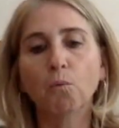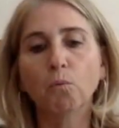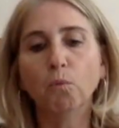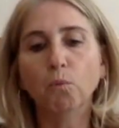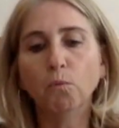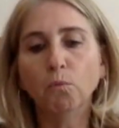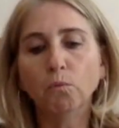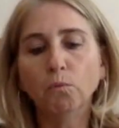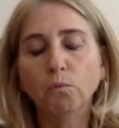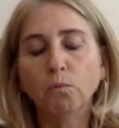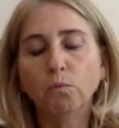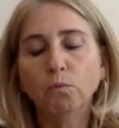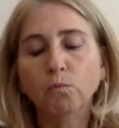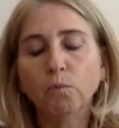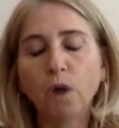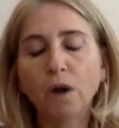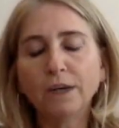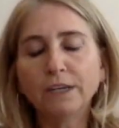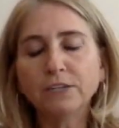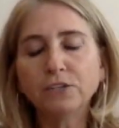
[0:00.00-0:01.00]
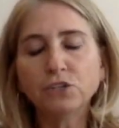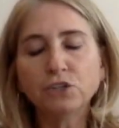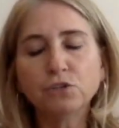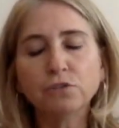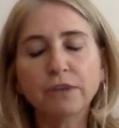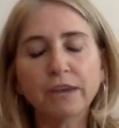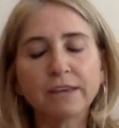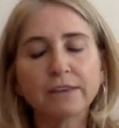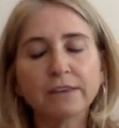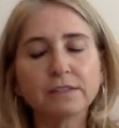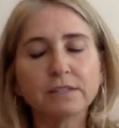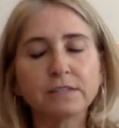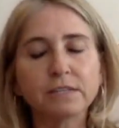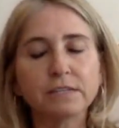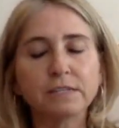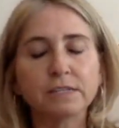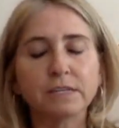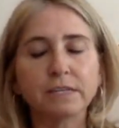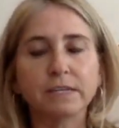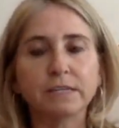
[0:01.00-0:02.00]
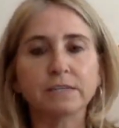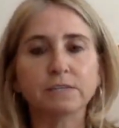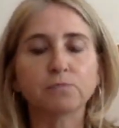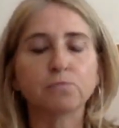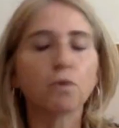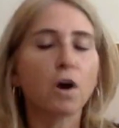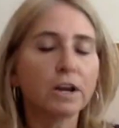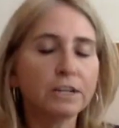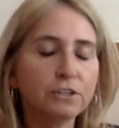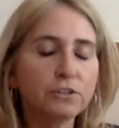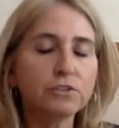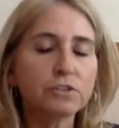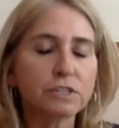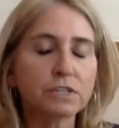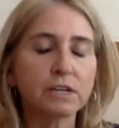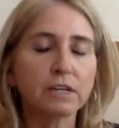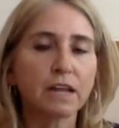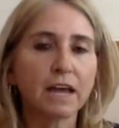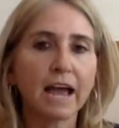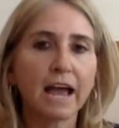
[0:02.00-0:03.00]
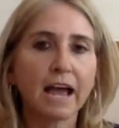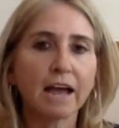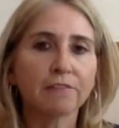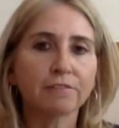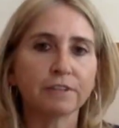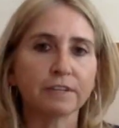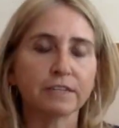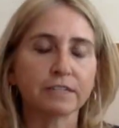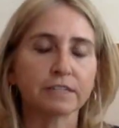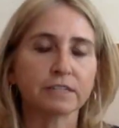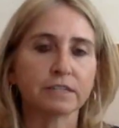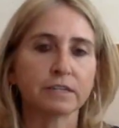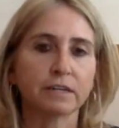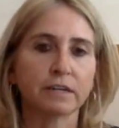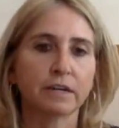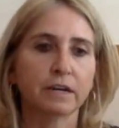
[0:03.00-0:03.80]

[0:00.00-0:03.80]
Why did you get this disease? Why do you still have it?